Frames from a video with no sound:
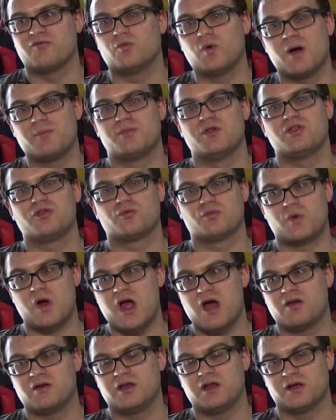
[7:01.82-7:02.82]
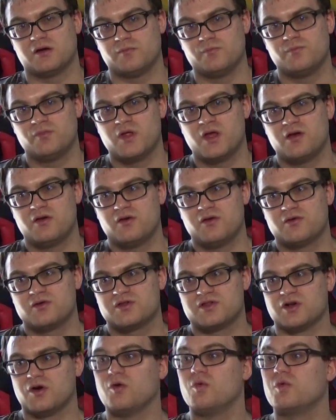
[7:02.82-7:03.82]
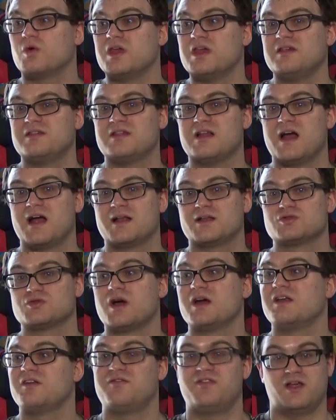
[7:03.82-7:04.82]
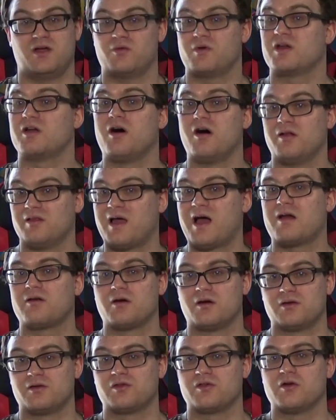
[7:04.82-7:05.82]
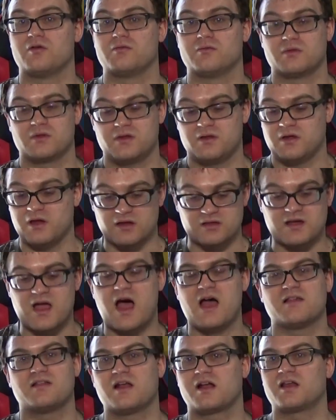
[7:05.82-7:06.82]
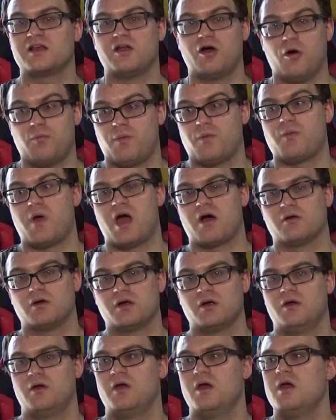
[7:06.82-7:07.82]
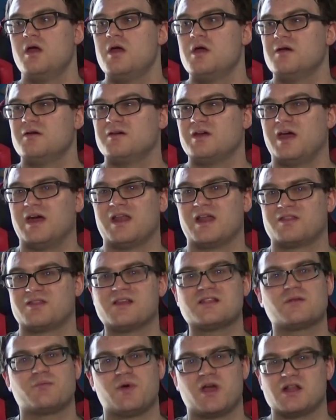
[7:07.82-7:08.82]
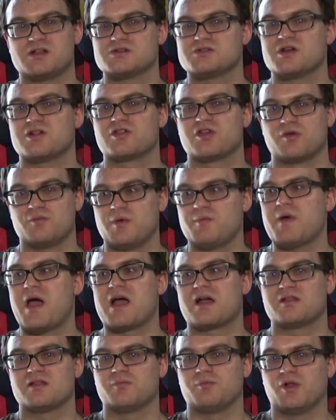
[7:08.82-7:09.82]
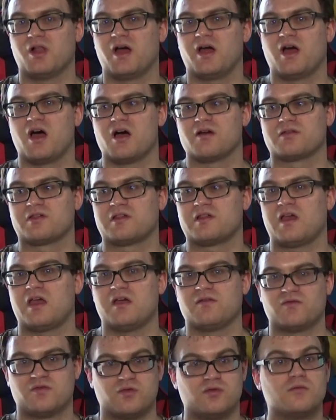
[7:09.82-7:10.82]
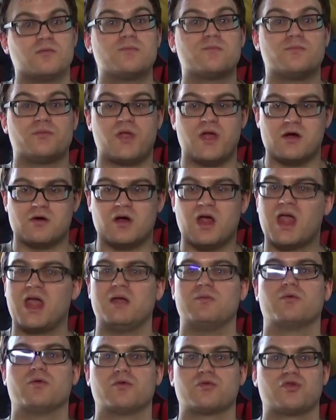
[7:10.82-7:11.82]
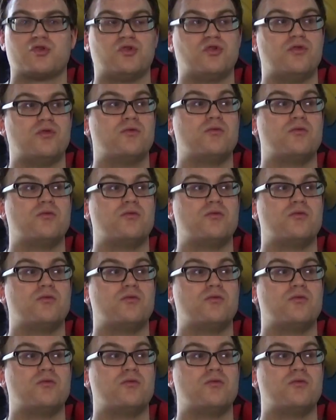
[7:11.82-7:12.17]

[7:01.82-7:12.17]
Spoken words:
weapons around him so he's not trying to figure it all out on his own. He has guys that can help him out. And I think the Patriots could be back in the playoffs if they are able to